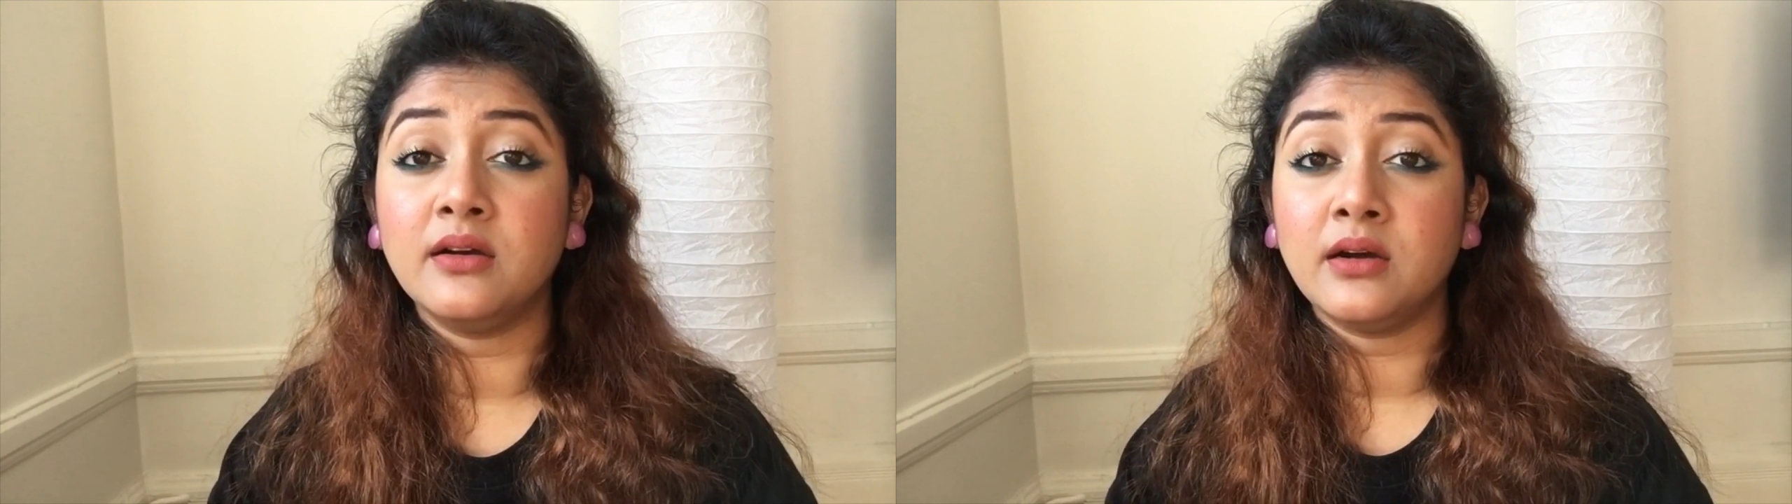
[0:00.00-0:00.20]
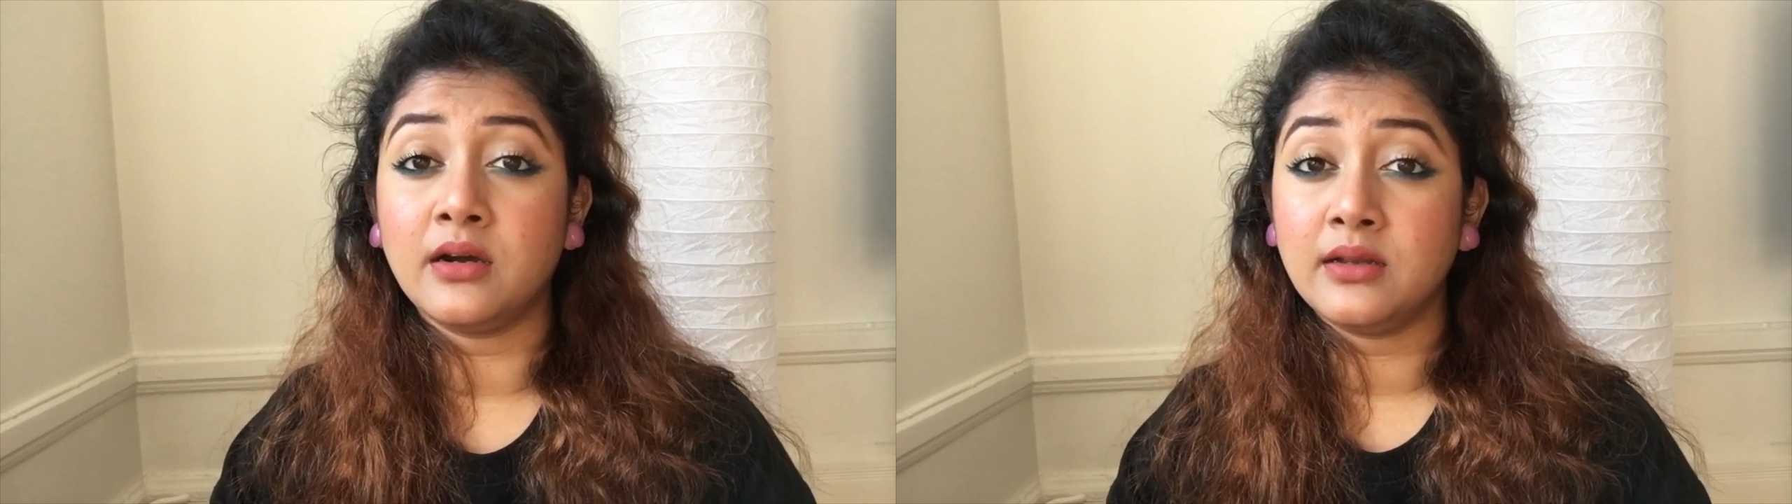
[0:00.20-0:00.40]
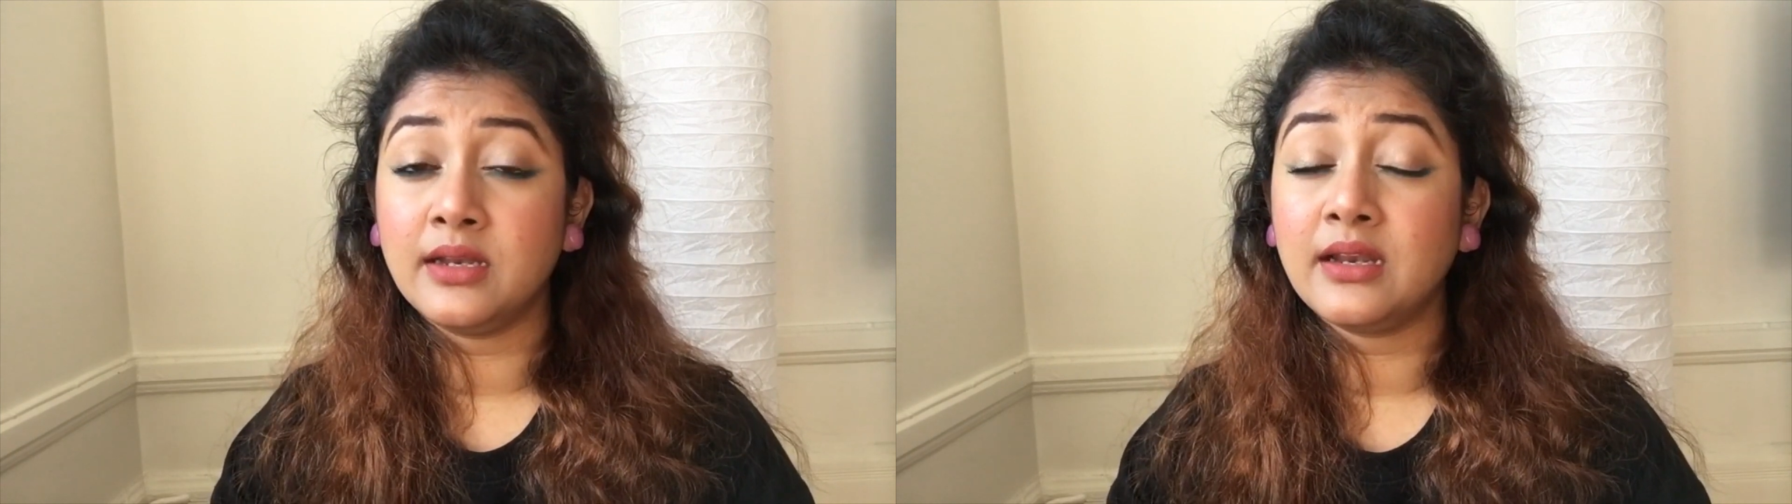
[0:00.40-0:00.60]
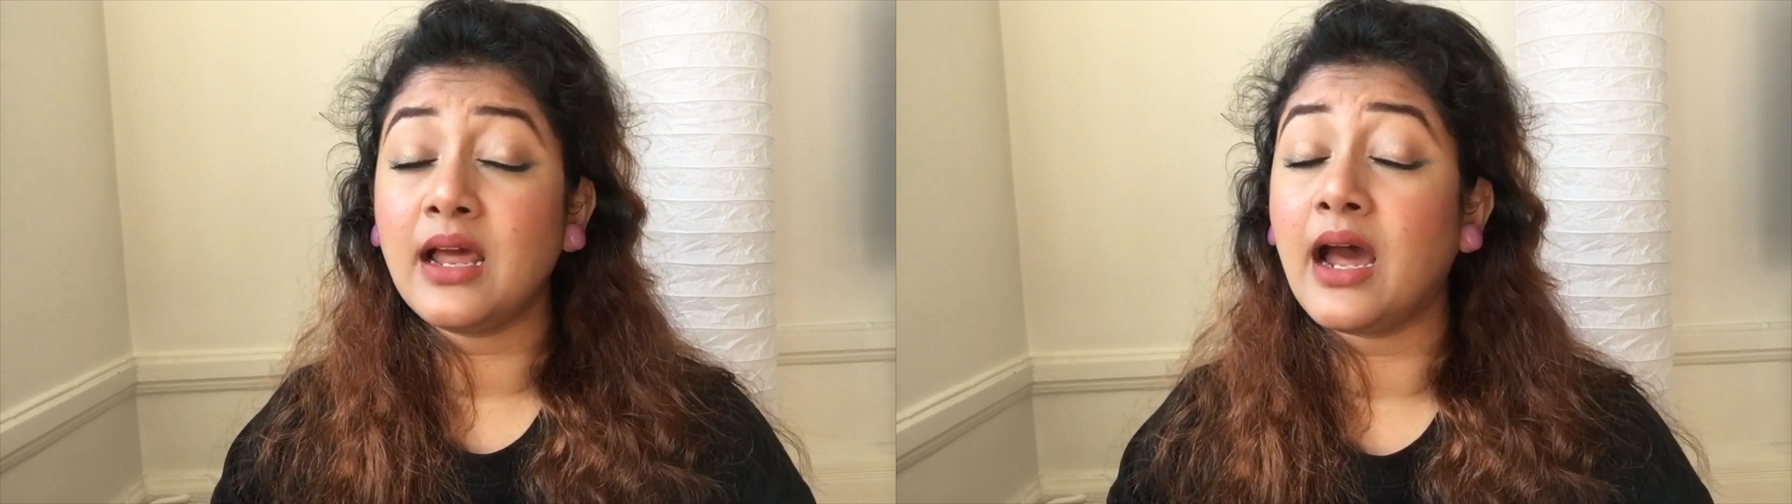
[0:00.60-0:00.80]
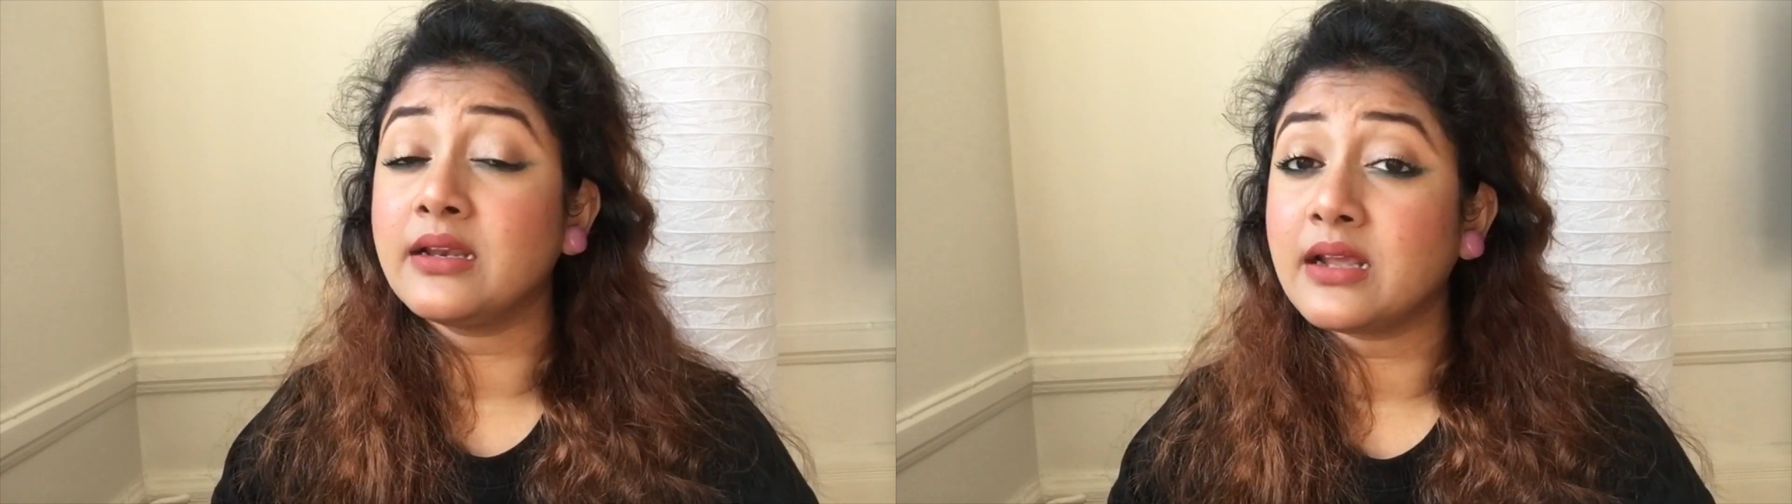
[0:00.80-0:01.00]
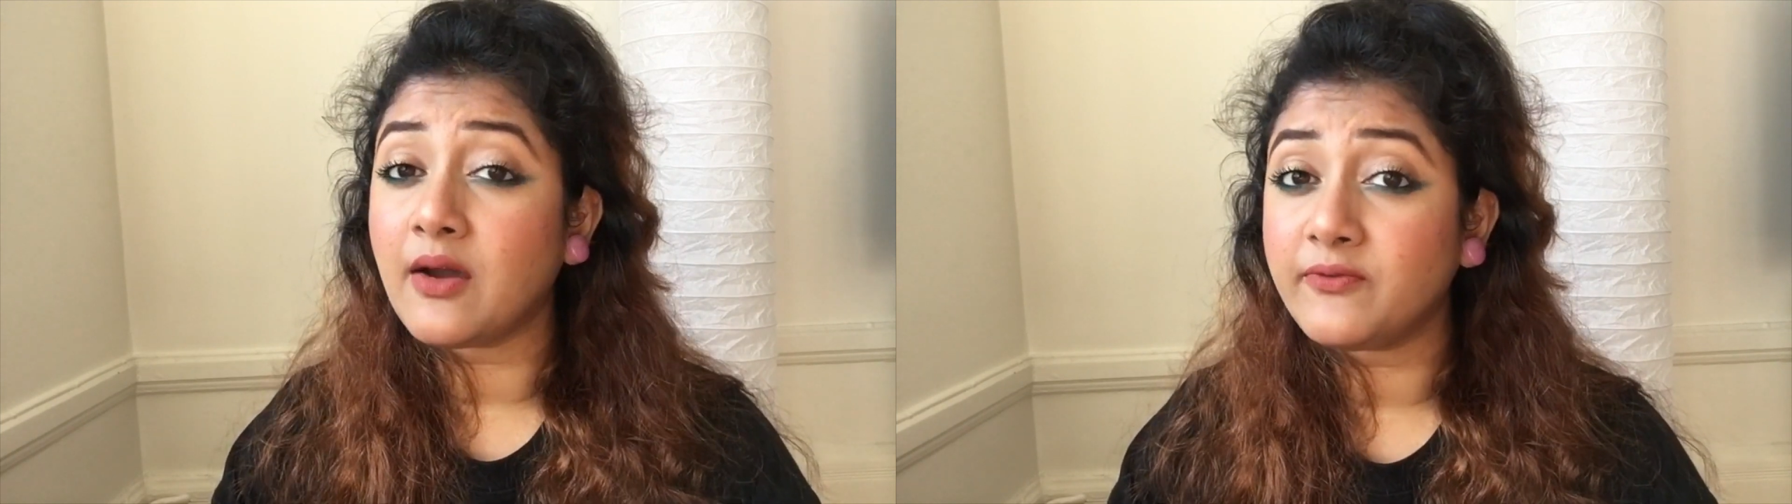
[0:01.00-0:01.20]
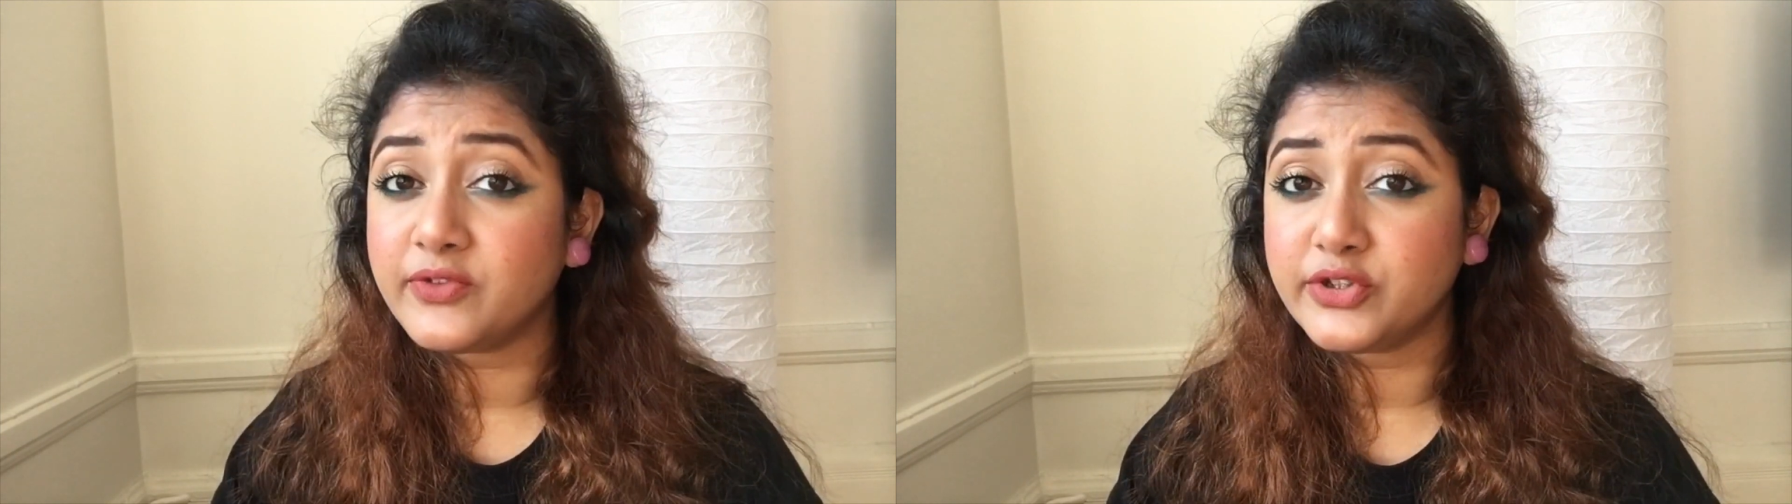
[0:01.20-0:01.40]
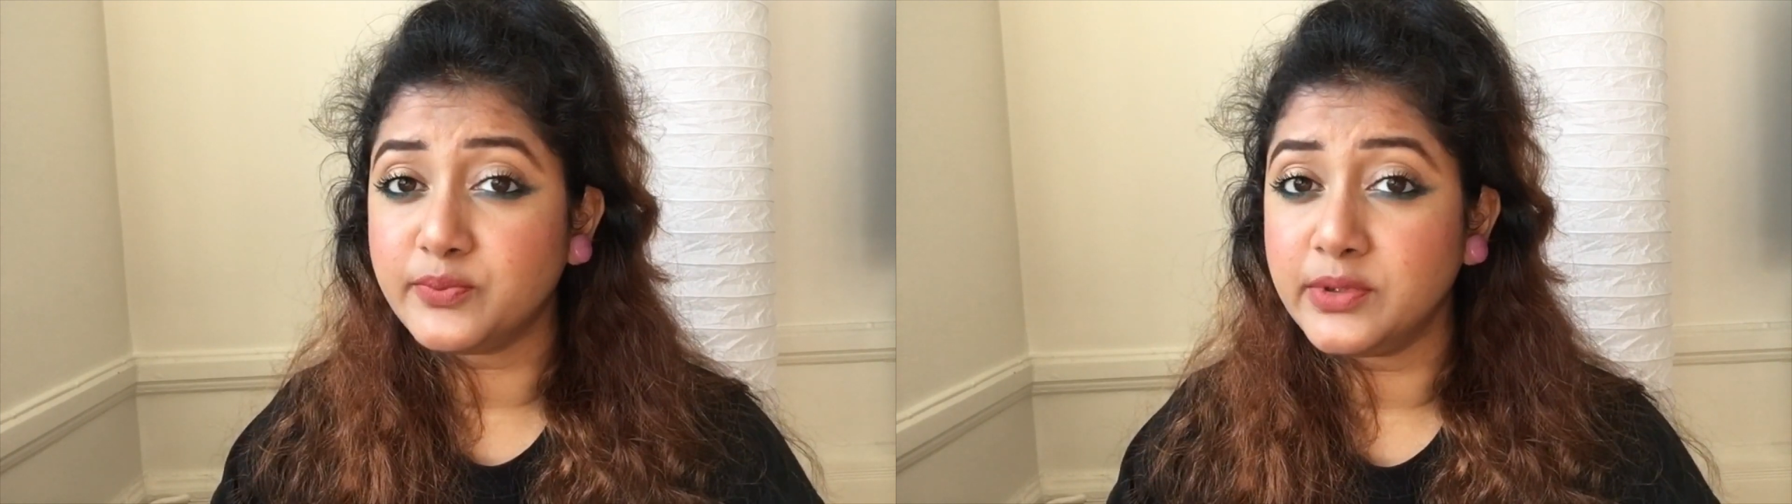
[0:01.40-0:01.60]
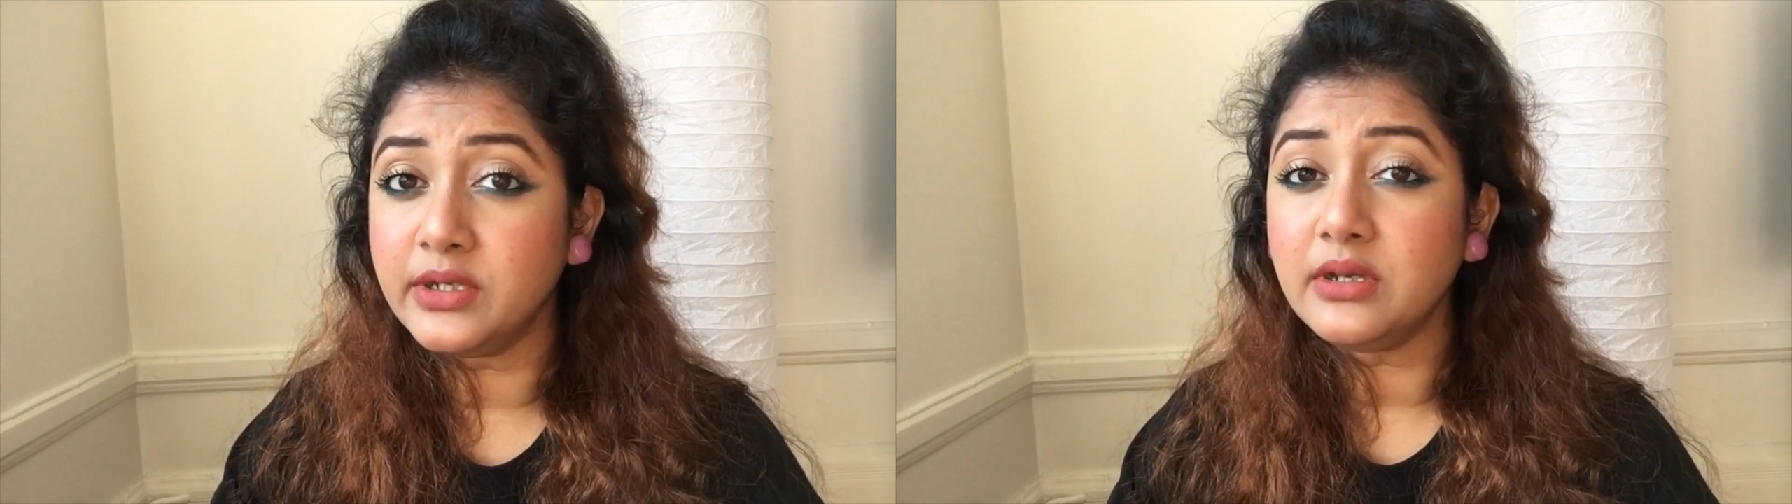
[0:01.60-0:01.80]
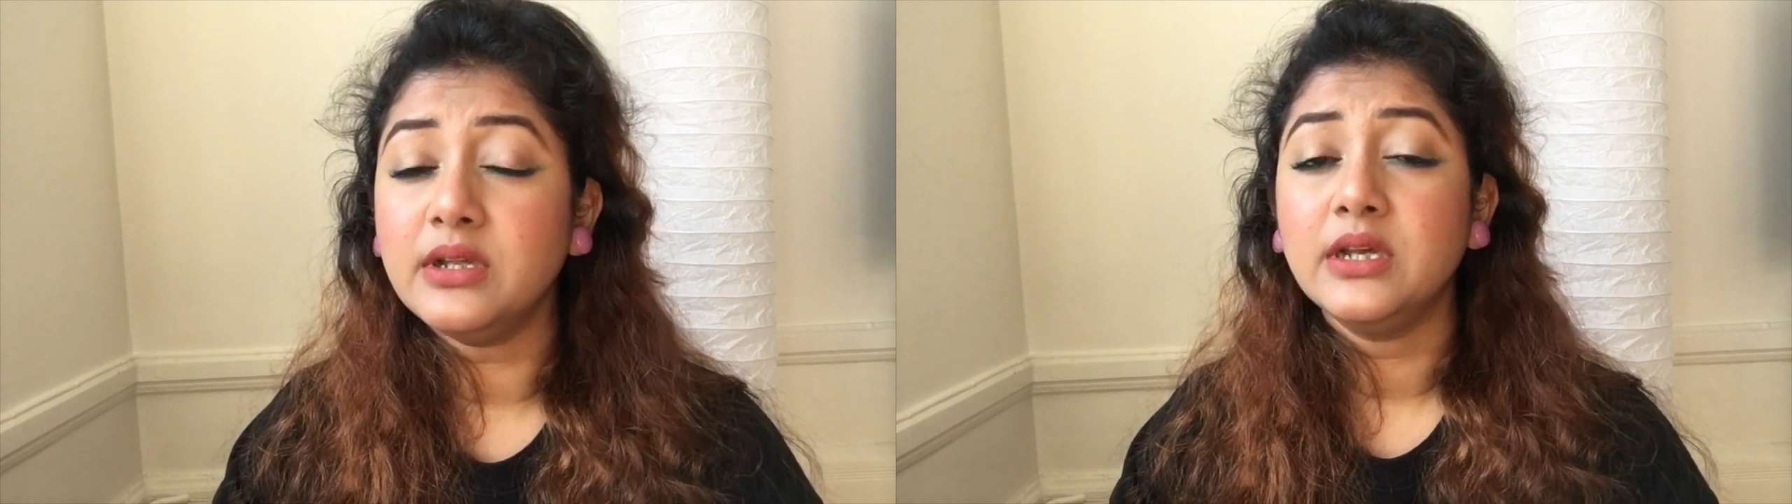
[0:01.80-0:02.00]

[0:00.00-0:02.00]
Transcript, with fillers: a little uncomfortable